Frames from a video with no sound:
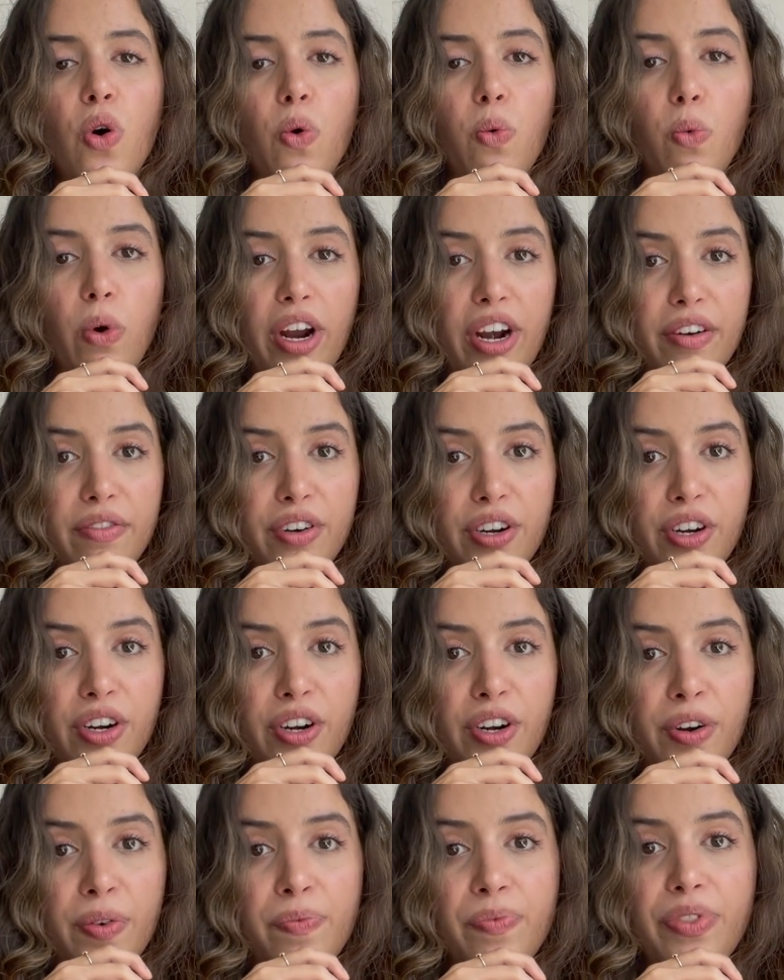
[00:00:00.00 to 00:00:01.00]

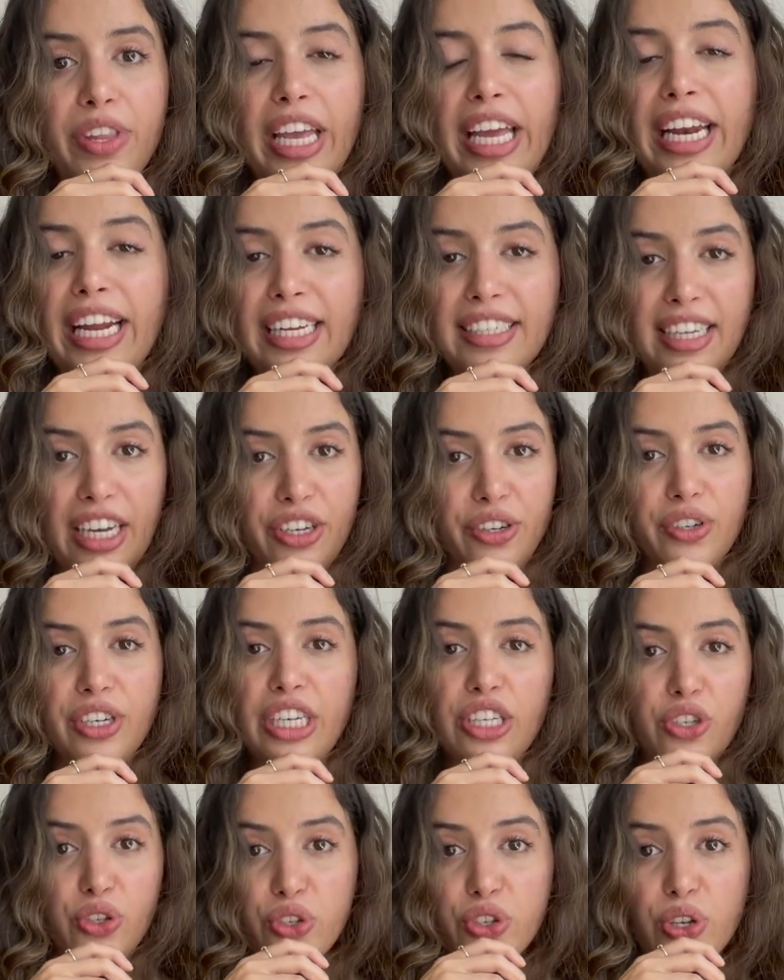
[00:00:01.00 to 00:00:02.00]
whatever it is that you
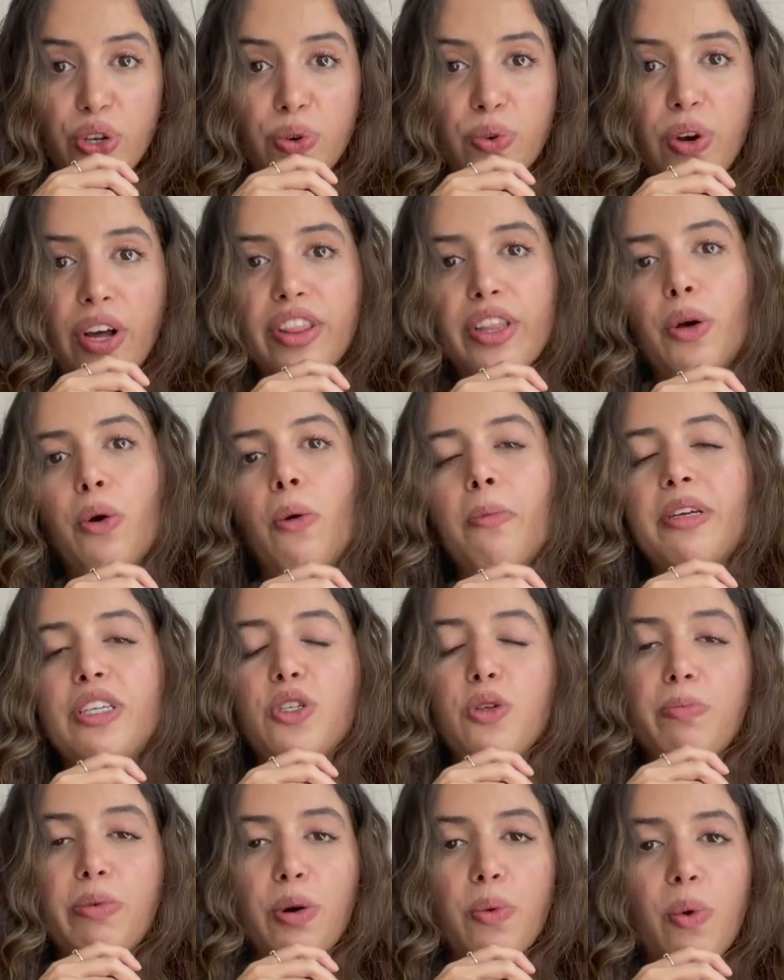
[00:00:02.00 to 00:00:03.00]
need to do, and they will be
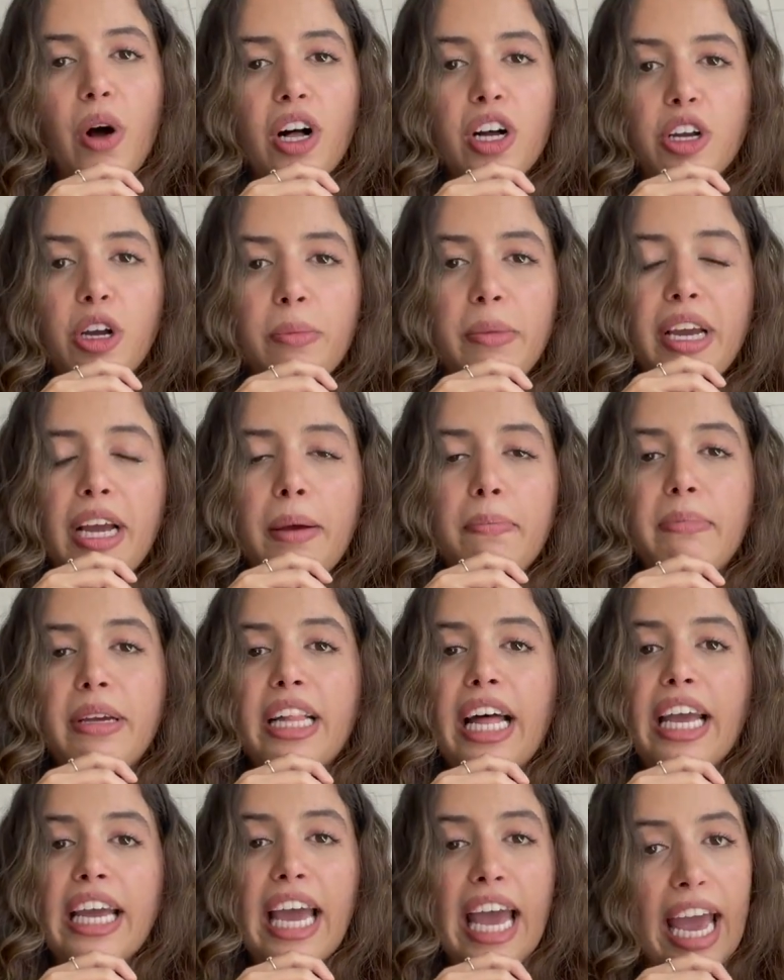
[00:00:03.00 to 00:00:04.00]
super welcoming and be
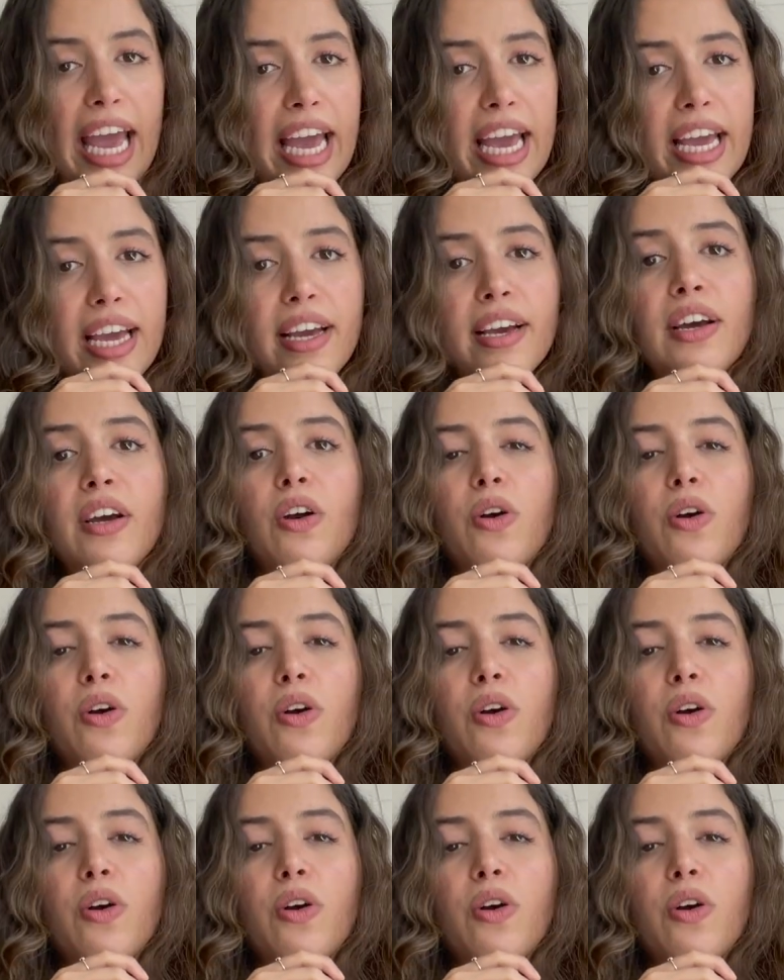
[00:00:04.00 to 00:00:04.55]
like, hey,